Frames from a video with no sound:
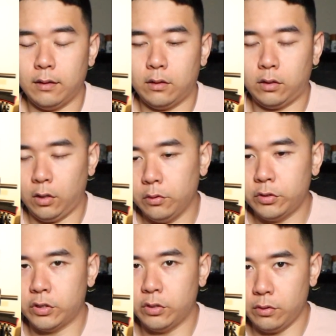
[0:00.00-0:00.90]

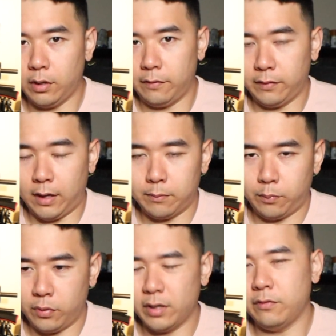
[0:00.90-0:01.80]
close to, if not
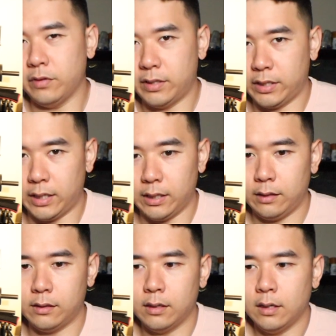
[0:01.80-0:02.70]
pretty
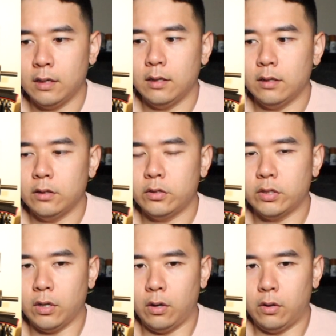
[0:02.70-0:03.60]
fatigued,
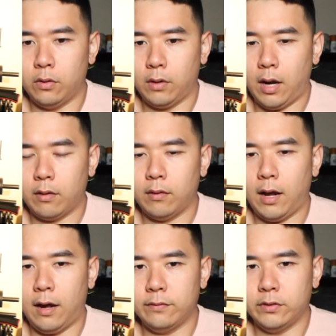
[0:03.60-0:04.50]
so I don't
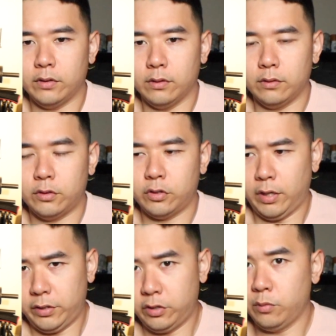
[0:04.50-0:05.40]
have to
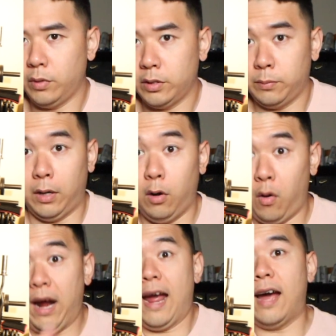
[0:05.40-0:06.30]
stress too much about, oh,
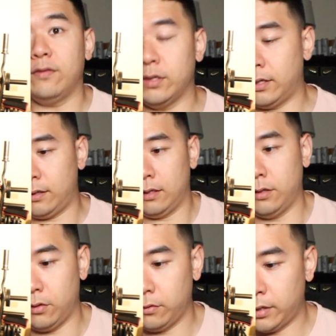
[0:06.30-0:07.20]
I have to
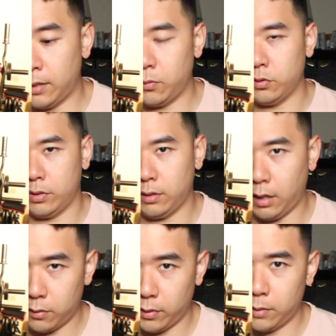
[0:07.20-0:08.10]
keep using a
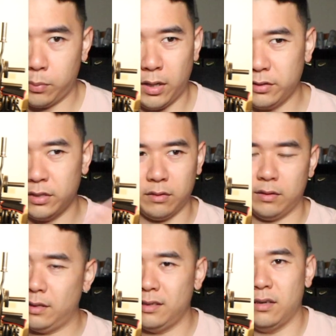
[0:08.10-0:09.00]
lot of weight. Plus
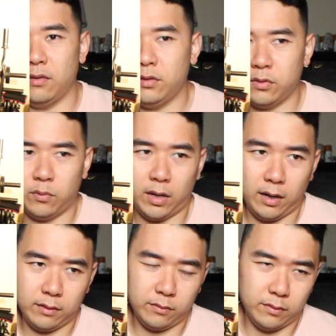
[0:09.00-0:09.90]
this is what
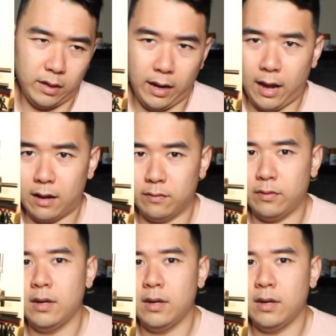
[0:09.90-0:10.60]
I have.